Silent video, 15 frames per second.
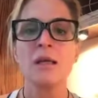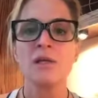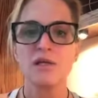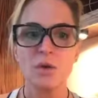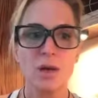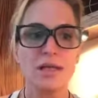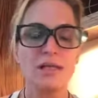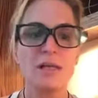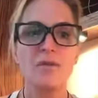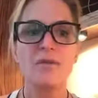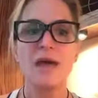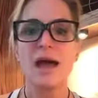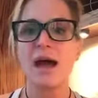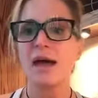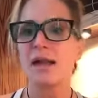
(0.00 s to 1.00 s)
So I did
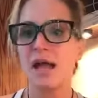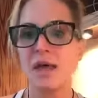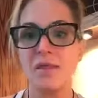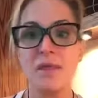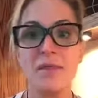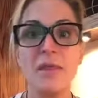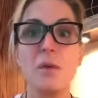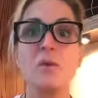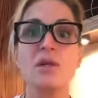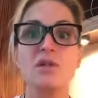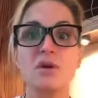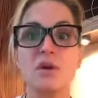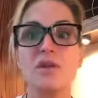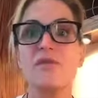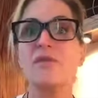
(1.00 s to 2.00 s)
that and then we
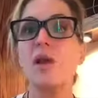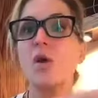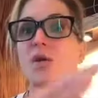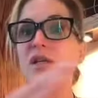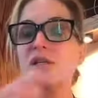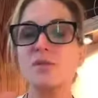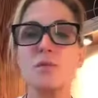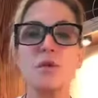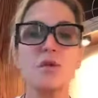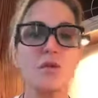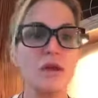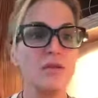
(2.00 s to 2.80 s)
started flowing smoother.